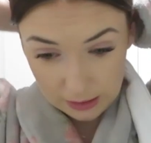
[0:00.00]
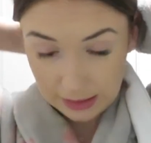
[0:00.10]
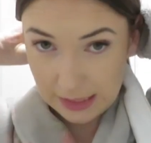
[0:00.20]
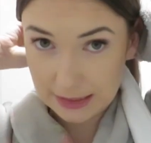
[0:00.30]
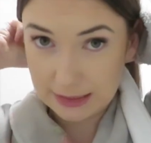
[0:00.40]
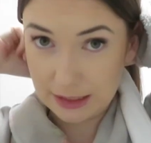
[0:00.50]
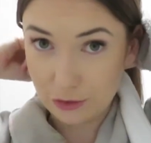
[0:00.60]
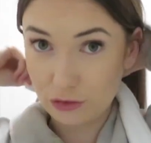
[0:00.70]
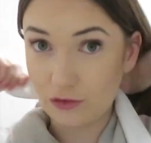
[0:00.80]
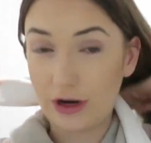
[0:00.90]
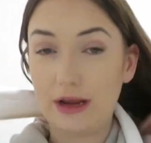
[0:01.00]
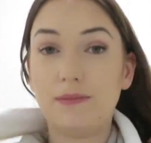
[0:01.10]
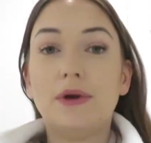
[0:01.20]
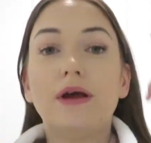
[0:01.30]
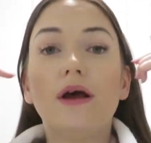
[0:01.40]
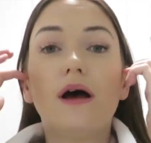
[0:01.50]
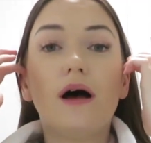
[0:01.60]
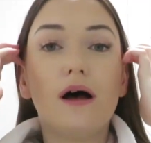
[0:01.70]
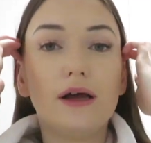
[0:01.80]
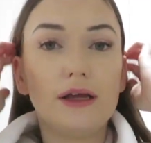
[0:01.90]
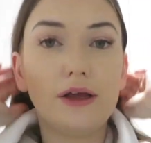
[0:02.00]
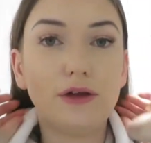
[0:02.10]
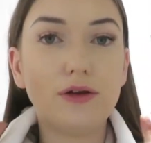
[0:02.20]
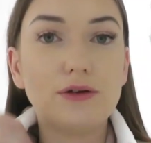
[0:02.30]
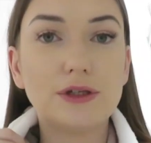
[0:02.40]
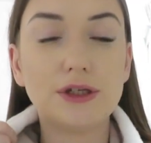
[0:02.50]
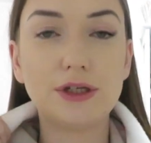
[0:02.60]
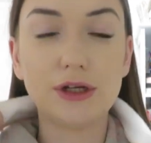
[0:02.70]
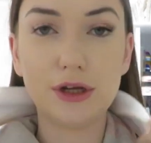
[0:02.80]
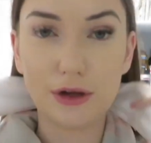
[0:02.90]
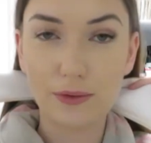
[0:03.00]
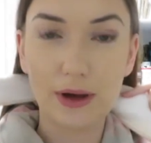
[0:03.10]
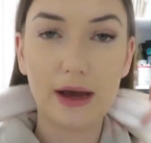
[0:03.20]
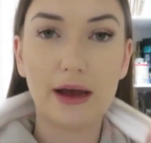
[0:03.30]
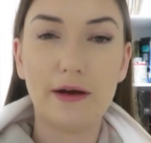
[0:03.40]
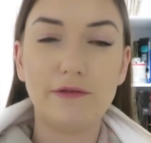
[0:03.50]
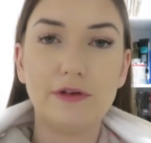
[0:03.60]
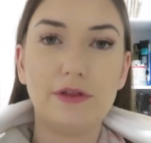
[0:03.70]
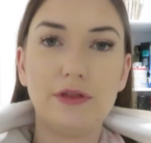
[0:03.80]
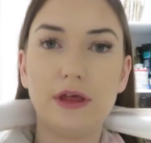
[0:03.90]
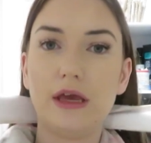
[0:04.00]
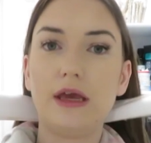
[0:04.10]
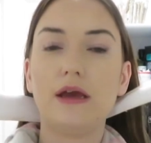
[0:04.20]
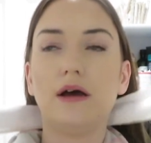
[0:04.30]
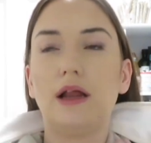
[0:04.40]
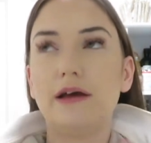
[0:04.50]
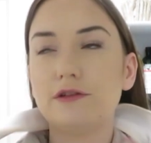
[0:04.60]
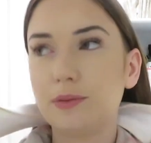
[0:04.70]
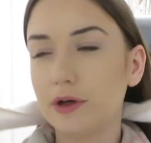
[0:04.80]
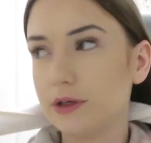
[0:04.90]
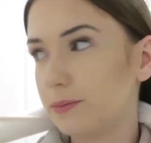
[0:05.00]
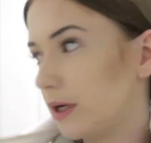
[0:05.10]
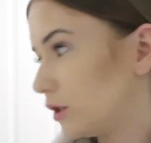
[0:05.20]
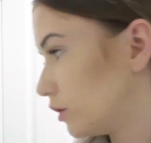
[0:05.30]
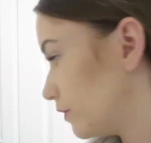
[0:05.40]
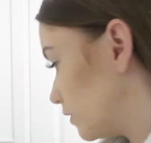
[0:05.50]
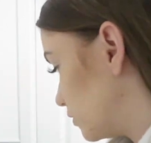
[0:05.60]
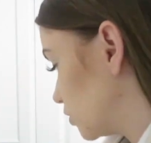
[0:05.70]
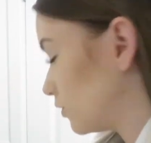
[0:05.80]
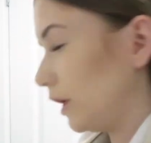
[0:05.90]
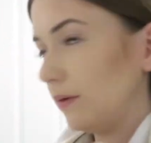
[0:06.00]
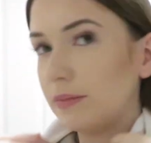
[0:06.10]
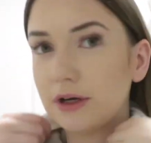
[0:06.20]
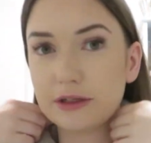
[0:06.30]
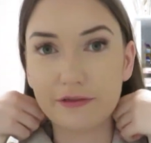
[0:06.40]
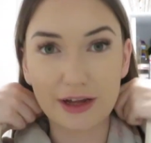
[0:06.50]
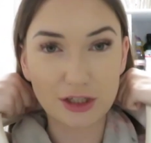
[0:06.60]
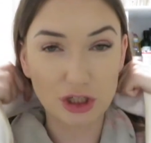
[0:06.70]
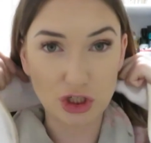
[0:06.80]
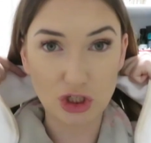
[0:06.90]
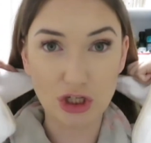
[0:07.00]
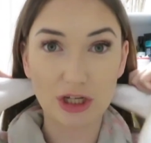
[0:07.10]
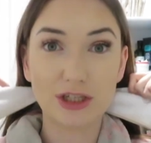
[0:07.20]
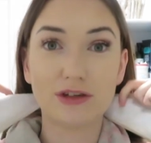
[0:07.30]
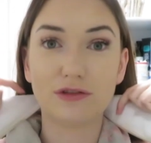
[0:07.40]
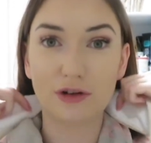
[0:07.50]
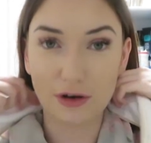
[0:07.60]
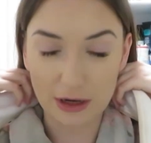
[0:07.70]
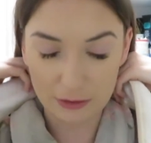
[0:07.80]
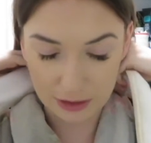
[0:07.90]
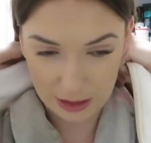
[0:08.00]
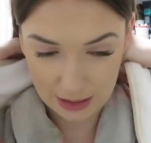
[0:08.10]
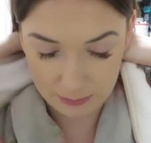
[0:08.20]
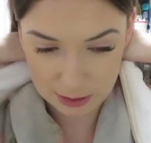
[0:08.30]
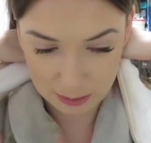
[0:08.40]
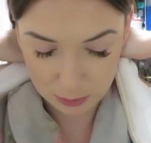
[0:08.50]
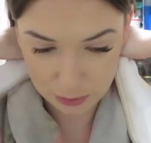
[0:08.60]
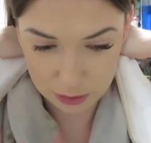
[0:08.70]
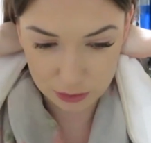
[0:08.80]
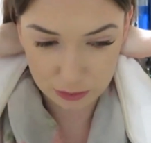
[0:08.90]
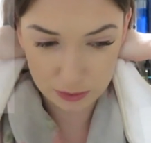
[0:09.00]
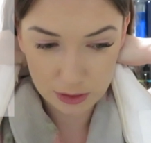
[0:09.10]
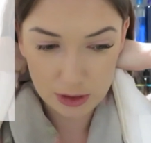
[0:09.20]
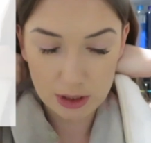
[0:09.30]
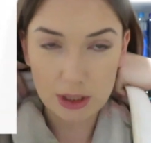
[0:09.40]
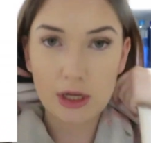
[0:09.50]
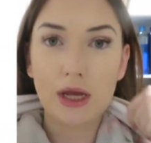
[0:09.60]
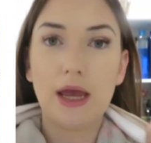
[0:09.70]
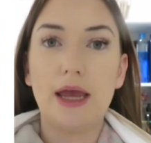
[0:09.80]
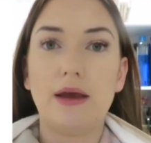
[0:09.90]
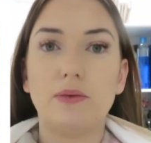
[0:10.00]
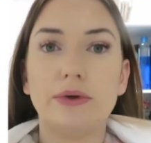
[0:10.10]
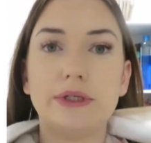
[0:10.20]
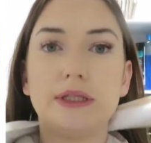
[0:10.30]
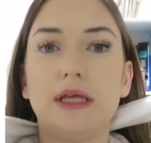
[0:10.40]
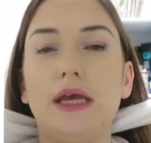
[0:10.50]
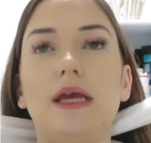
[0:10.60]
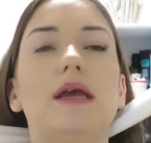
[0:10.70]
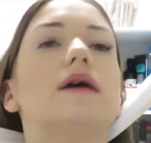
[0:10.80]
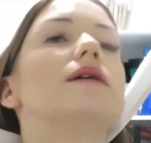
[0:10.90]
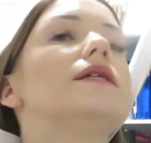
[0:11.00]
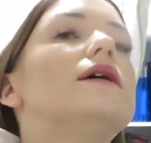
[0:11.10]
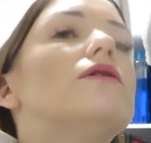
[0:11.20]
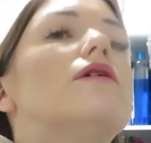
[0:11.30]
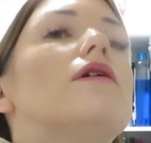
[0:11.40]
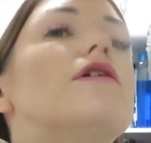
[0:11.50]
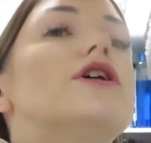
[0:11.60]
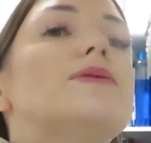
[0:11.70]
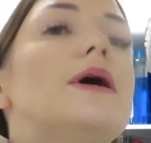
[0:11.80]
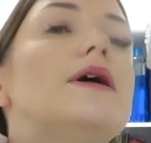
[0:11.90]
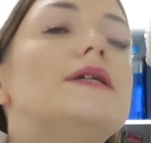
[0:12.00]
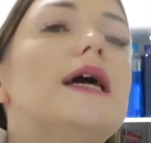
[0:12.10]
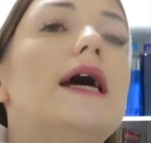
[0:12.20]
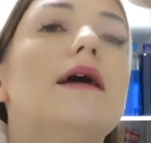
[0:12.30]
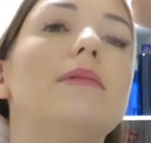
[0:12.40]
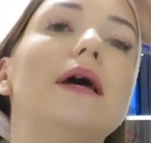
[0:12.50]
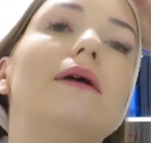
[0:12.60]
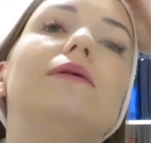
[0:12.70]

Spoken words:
cleansing cream, I used to have the, I'll have to put a picture of it on screen because I've actually just thrown out the empty bottle. It was the, still the La Roche Posay, but it